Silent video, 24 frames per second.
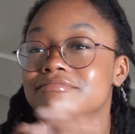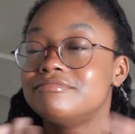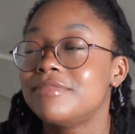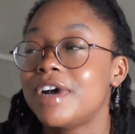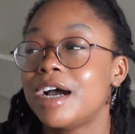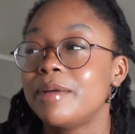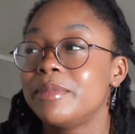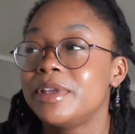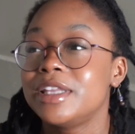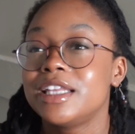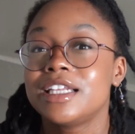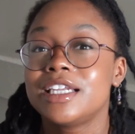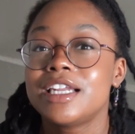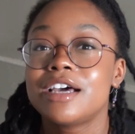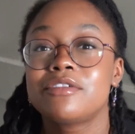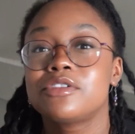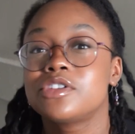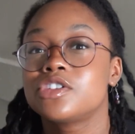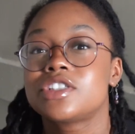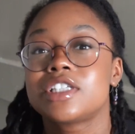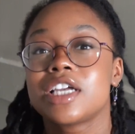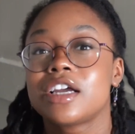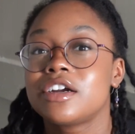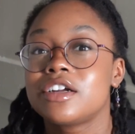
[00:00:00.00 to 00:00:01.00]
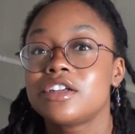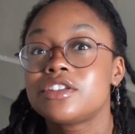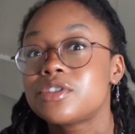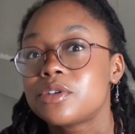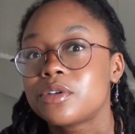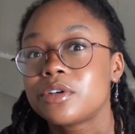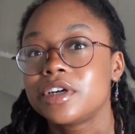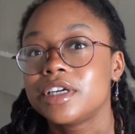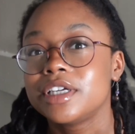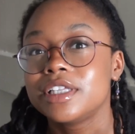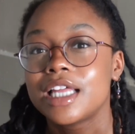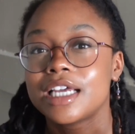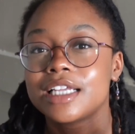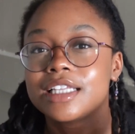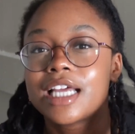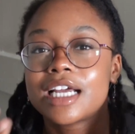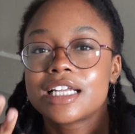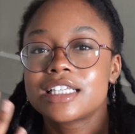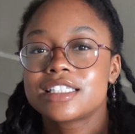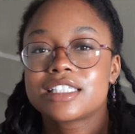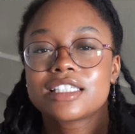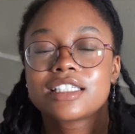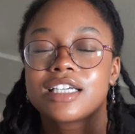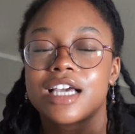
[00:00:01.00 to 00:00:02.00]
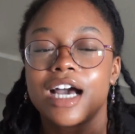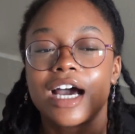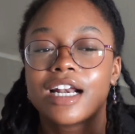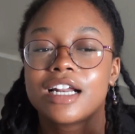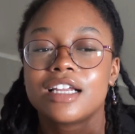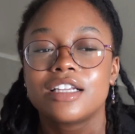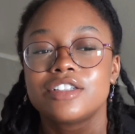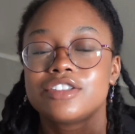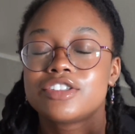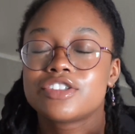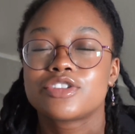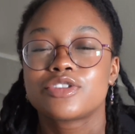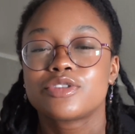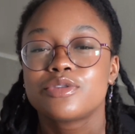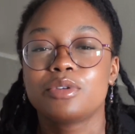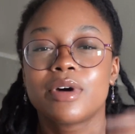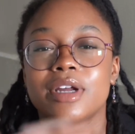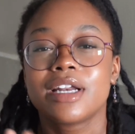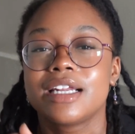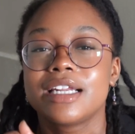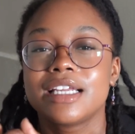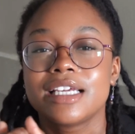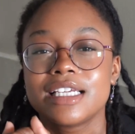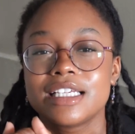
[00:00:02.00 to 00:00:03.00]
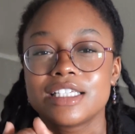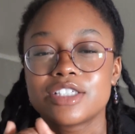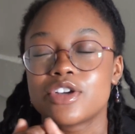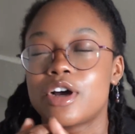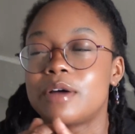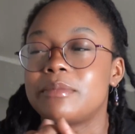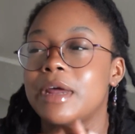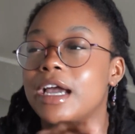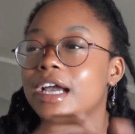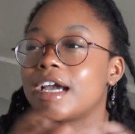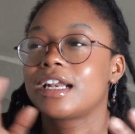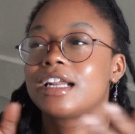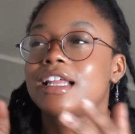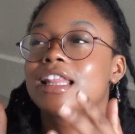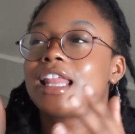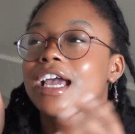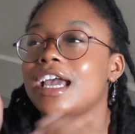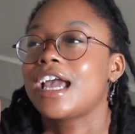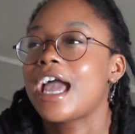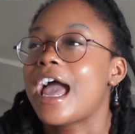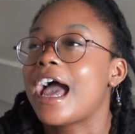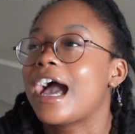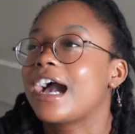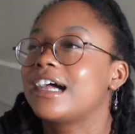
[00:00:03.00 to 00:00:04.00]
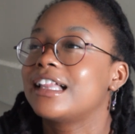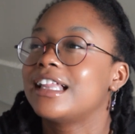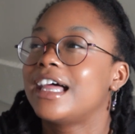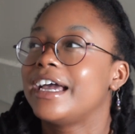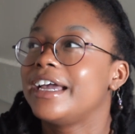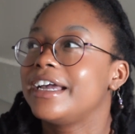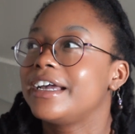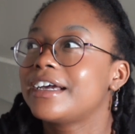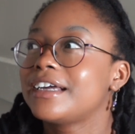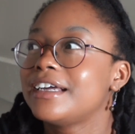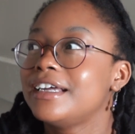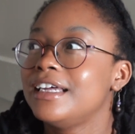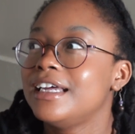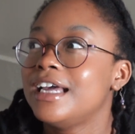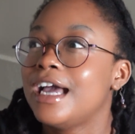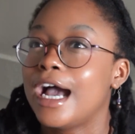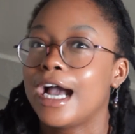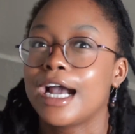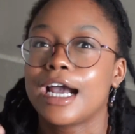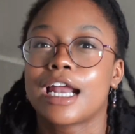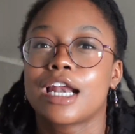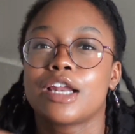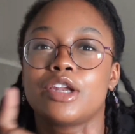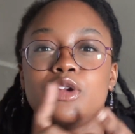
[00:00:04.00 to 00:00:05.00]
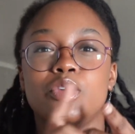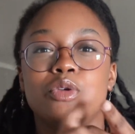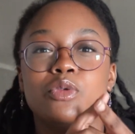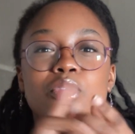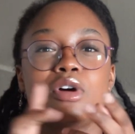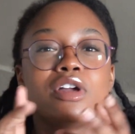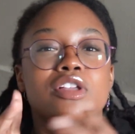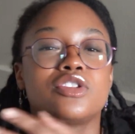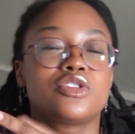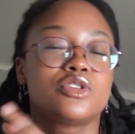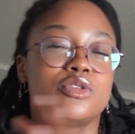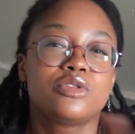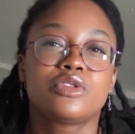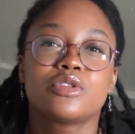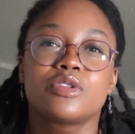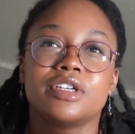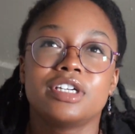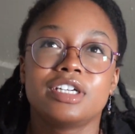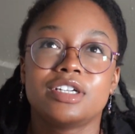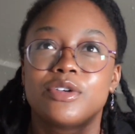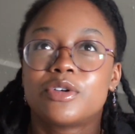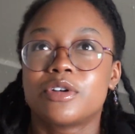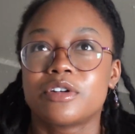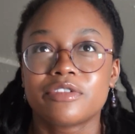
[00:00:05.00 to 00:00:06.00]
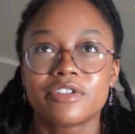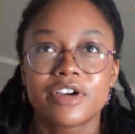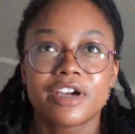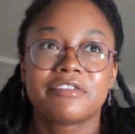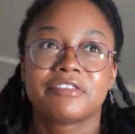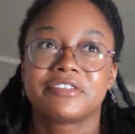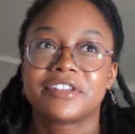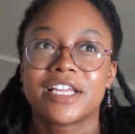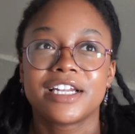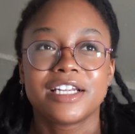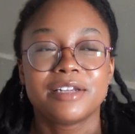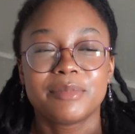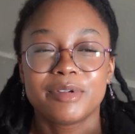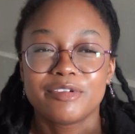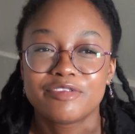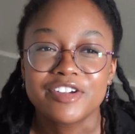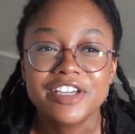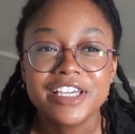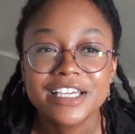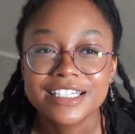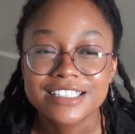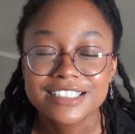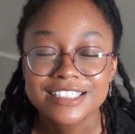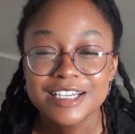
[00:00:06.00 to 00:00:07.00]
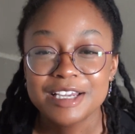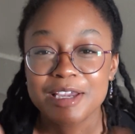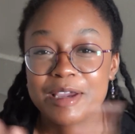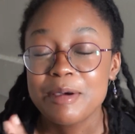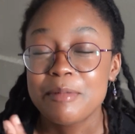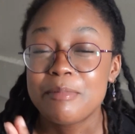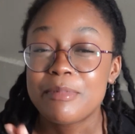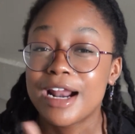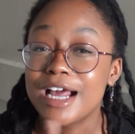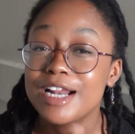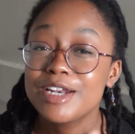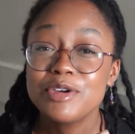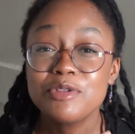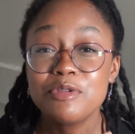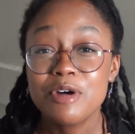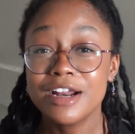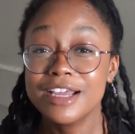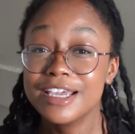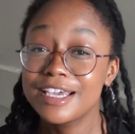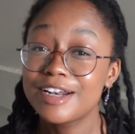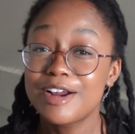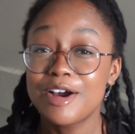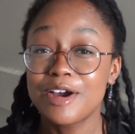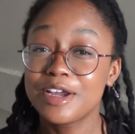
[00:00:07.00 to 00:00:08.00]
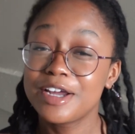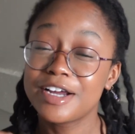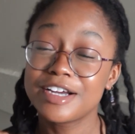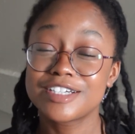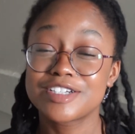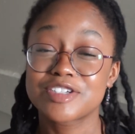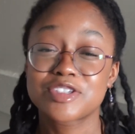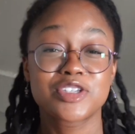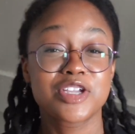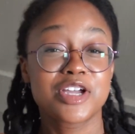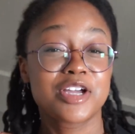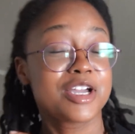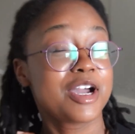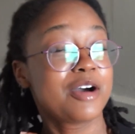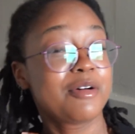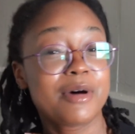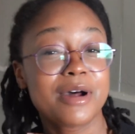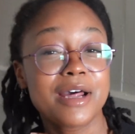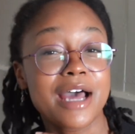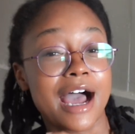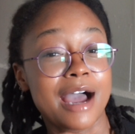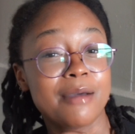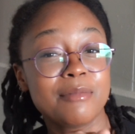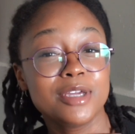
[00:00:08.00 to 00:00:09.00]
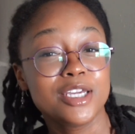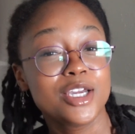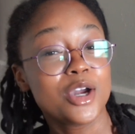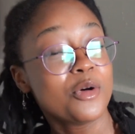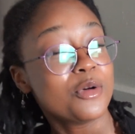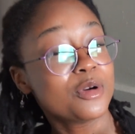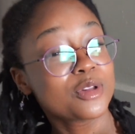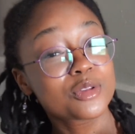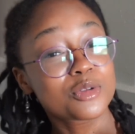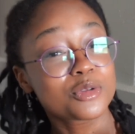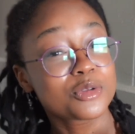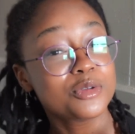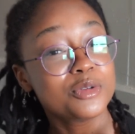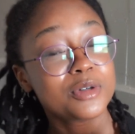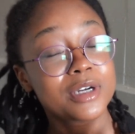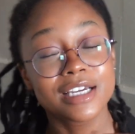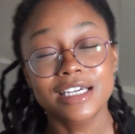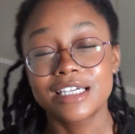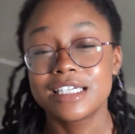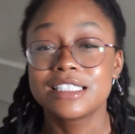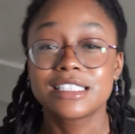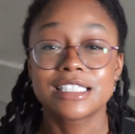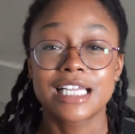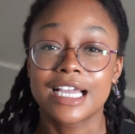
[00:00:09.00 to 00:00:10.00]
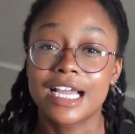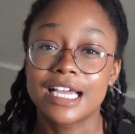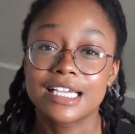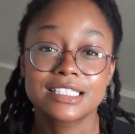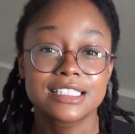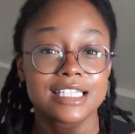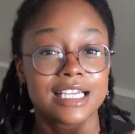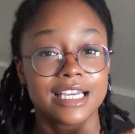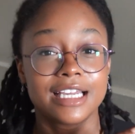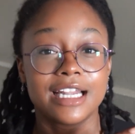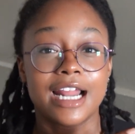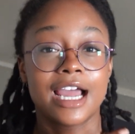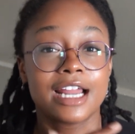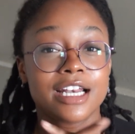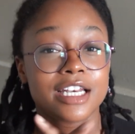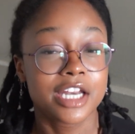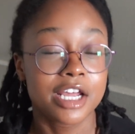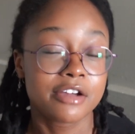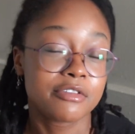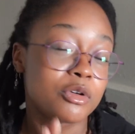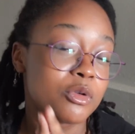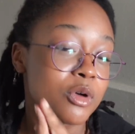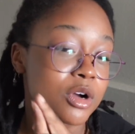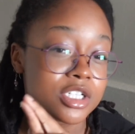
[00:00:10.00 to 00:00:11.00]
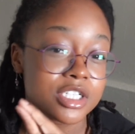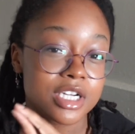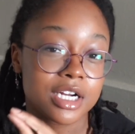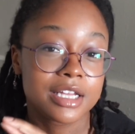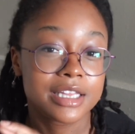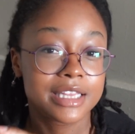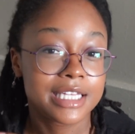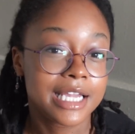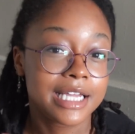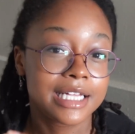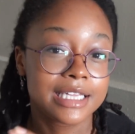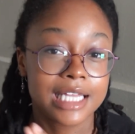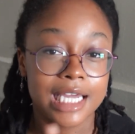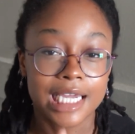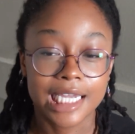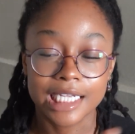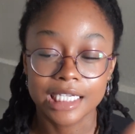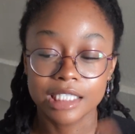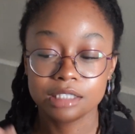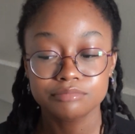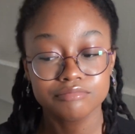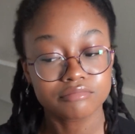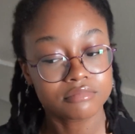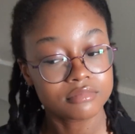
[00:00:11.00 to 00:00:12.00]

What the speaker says: I'm in the devil's territory. Like that's kind of just what it is. So I'm not gonna like act like I gotta do 1, 2, 3 in order for everything to be fixed. But I do want to get on here and just tell y'all what I be going through, because like I said, I never want y'all to think like